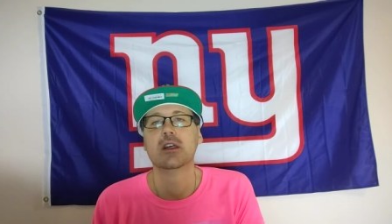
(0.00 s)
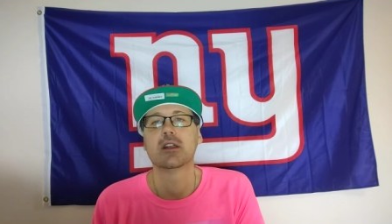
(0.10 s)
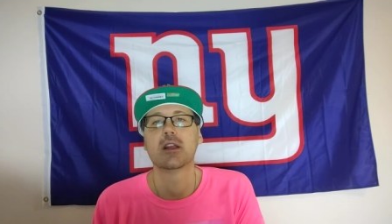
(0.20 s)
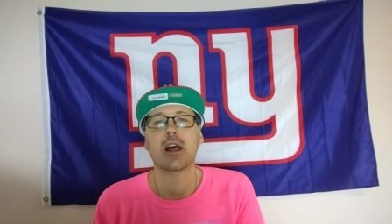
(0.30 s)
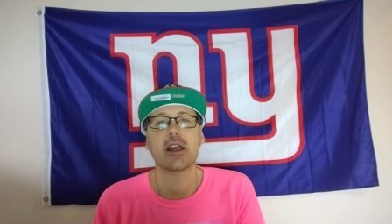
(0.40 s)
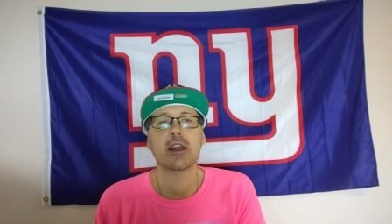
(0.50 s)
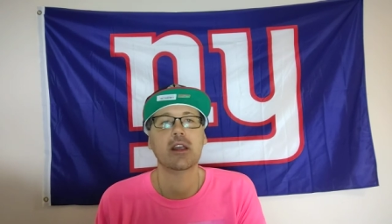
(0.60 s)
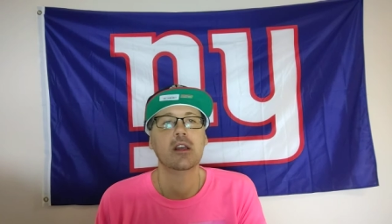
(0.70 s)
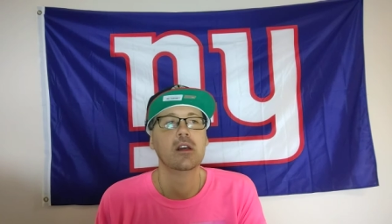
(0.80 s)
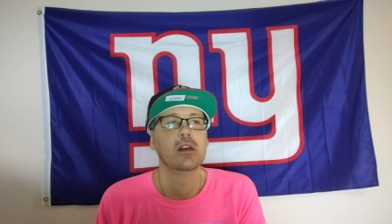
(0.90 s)

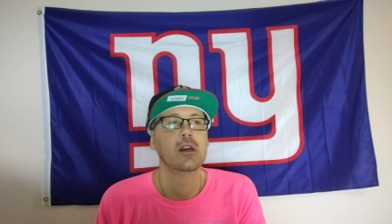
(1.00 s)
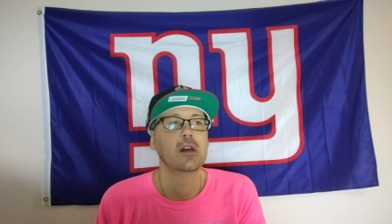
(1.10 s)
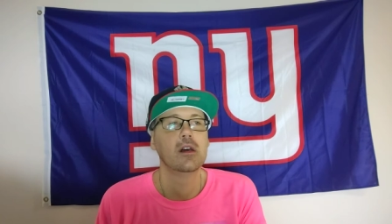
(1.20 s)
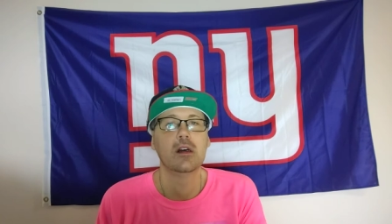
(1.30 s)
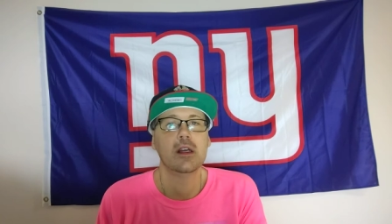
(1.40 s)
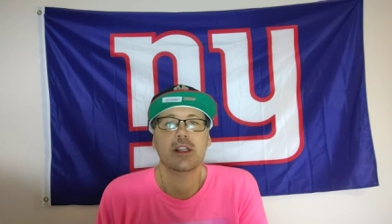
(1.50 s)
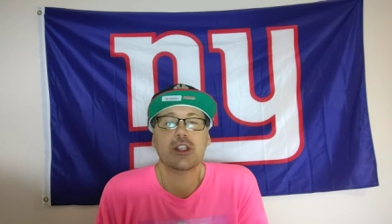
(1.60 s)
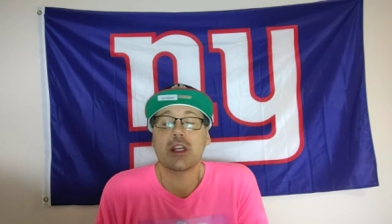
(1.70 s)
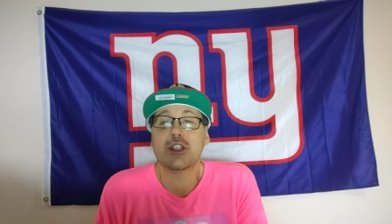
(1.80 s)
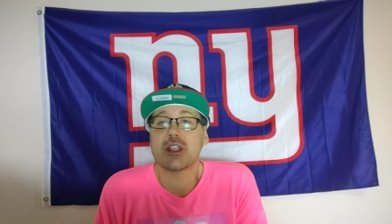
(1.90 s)
Like, it
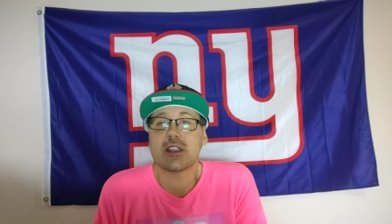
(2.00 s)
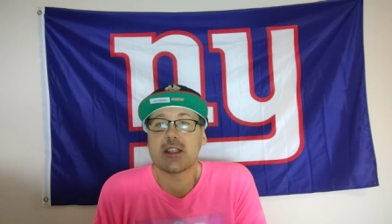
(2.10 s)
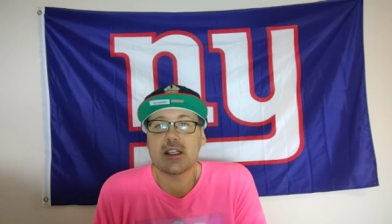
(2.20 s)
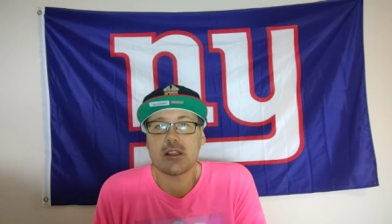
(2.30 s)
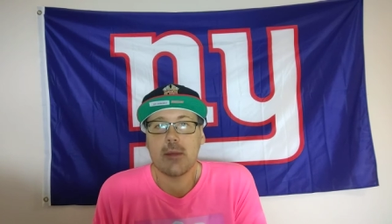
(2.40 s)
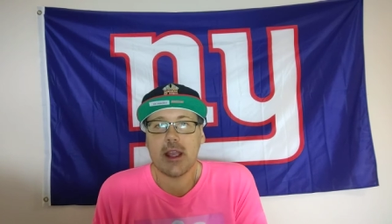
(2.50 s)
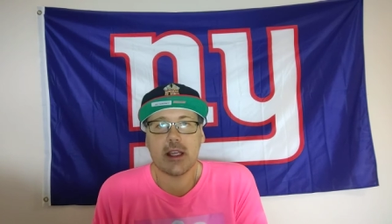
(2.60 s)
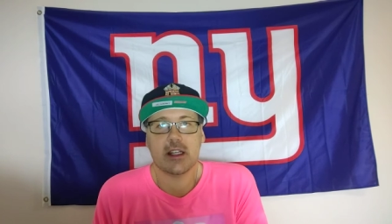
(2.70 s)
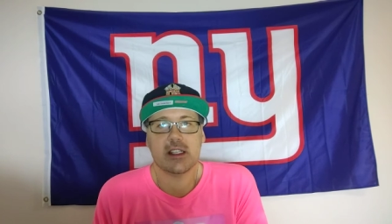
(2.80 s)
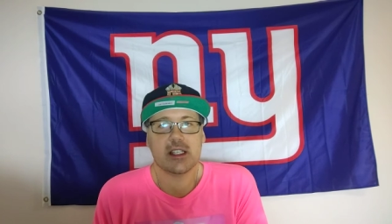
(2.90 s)
just doesn't make
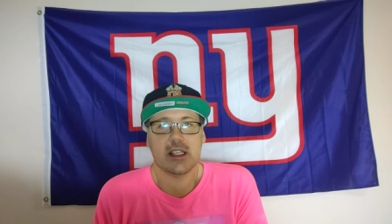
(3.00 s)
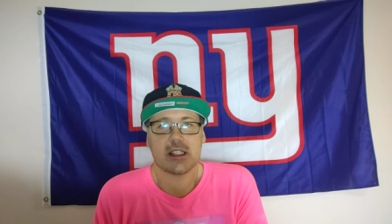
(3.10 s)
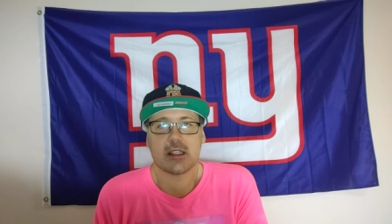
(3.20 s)
any sense